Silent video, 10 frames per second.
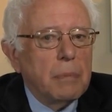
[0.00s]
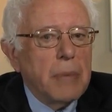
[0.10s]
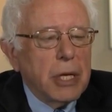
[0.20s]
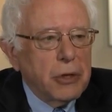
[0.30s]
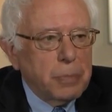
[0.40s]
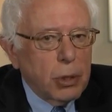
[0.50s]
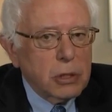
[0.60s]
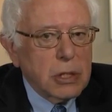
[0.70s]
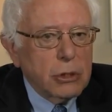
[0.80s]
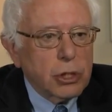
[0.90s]
Many of the
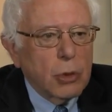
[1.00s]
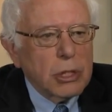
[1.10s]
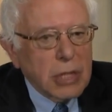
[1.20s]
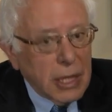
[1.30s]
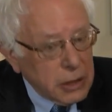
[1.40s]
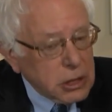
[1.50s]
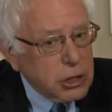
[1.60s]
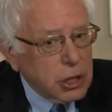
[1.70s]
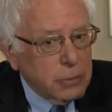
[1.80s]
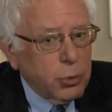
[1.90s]
polls now show us, and
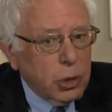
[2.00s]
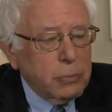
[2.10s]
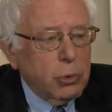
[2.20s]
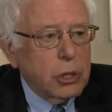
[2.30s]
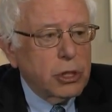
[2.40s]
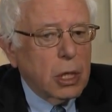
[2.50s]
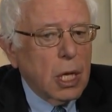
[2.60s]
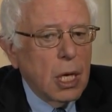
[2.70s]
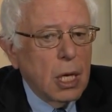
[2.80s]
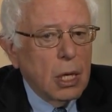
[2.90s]
this is an important point,
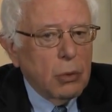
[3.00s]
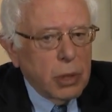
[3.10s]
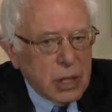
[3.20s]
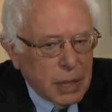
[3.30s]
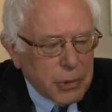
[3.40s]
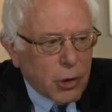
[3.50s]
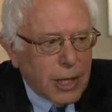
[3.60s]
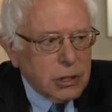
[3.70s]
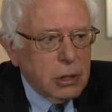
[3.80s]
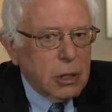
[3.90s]
Chuck, when
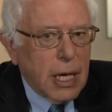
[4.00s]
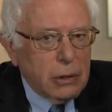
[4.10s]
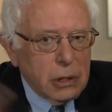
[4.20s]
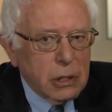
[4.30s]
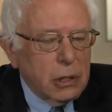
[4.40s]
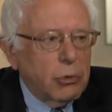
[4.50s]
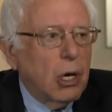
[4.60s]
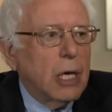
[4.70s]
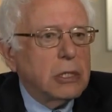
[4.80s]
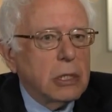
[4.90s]
Democrats look out into the
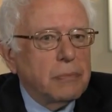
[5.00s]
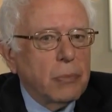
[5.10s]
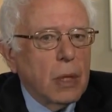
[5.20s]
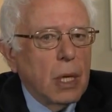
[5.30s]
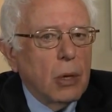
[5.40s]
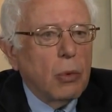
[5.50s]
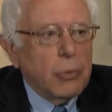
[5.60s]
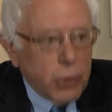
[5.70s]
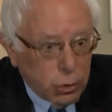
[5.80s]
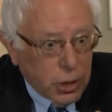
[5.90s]
horizon,
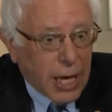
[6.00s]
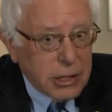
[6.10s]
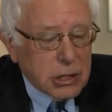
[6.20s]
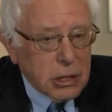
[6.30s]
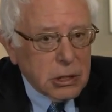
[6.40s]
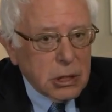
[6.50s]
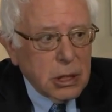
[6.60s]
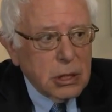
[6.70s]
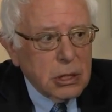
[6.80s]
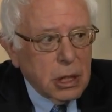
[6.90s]
what unites us
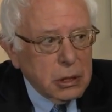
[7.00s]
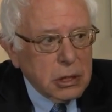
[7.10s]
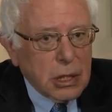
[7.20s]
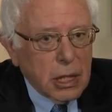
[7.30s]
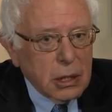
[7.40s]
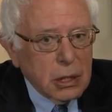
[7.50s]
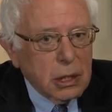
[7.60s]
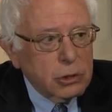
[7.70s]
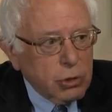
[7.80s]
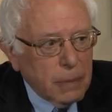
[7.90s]
is the understanding
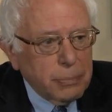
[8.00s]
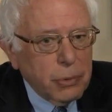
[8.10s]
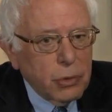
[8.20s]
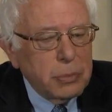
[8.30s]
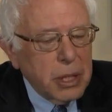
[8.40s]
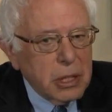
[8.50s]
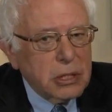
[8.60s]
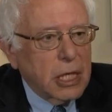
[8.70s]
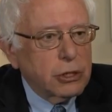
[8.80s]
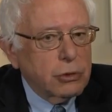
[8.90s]
that Trump would be a
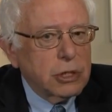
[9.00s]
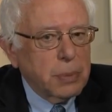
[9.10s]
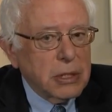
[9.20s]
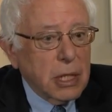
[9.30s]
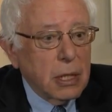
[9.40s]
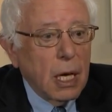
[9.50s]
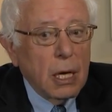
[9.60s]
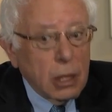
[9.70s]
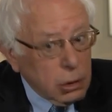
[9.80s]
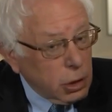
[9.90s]
disastrous president.
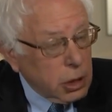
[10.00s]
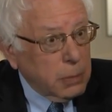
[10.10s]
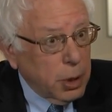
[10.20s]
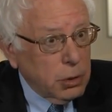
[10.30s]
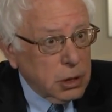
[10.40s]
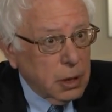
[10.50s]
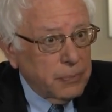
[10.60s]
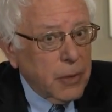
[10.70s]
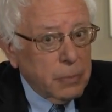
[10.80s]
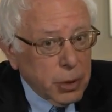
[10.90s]
Look at the polls.
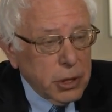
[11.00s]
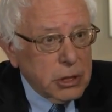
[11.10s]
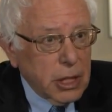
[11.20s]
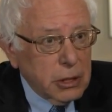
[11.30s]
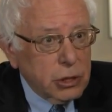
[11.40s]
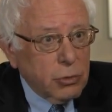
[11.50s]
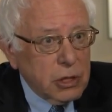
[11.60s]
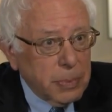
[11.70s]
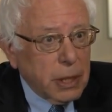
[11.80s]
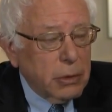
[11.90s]
Bernie Sanders
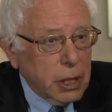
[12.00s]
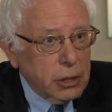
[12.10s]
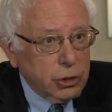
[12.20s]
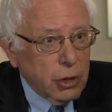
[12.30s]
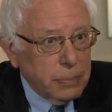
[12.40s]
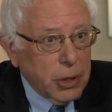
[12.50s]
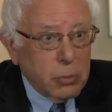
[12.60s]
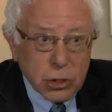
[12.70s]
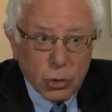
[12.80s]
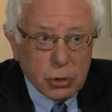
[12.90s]
runs better against Trump
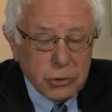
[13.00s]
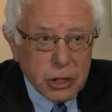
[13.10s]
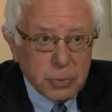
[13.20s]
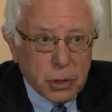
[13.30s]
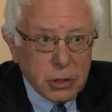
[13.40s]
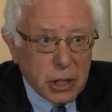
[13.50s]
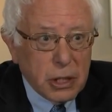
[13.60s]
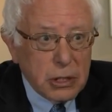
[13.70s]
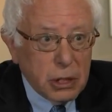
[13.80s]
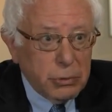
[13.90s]
in almost all of these polls
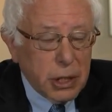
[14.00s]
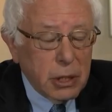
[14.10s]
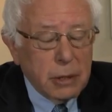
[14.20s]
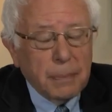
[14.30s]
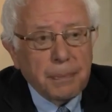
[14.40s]
than does Hillary Clinton.